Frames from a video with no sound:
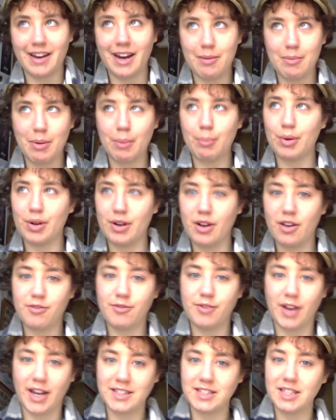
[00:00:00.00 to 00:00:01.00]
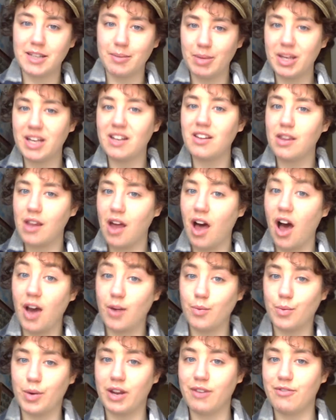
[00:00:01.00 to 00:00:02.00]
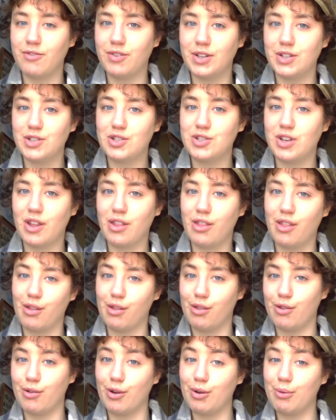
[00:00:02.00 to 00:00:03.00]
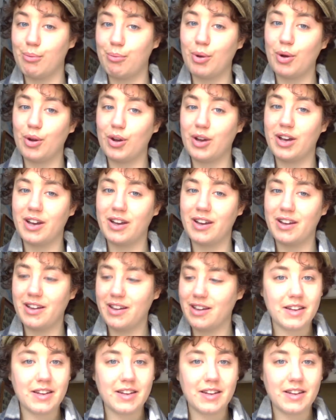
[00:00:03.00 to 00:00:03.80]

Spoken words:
and I remember it affecting me a lot when I finished the 3rd book.